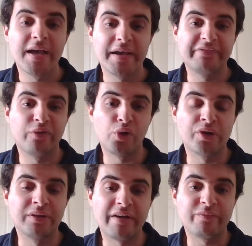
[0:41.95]
he'd
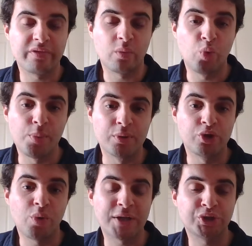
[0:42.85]
fallen in love with a woman
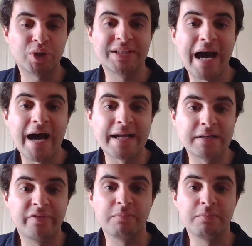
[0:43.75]
who actually guarded